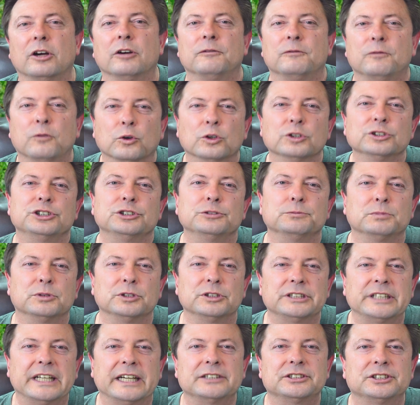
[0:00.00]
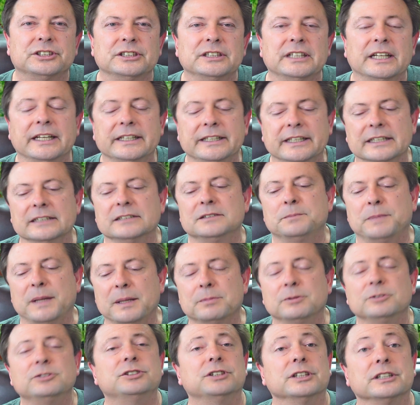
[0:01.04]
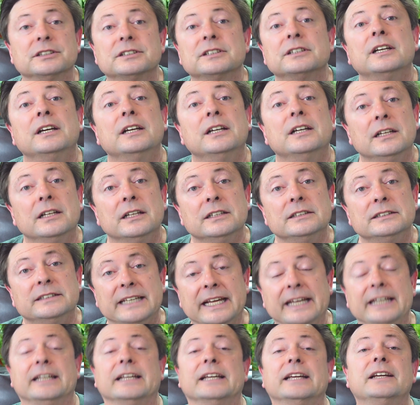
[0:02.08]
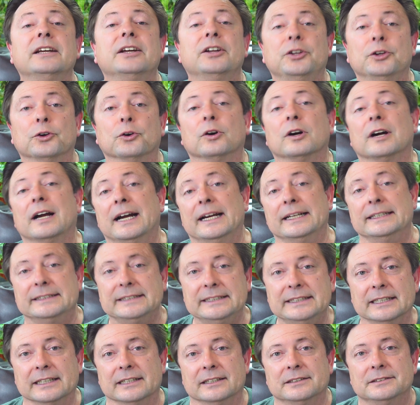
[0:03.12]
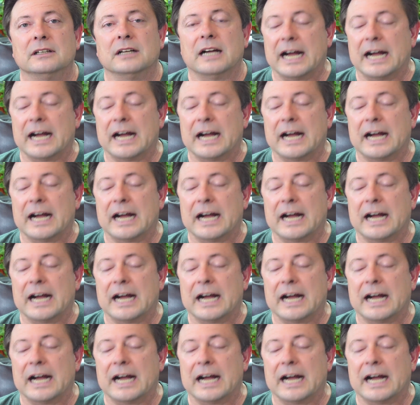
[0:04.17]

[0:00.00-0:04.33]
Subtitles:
affords you protection against people just taking your idea.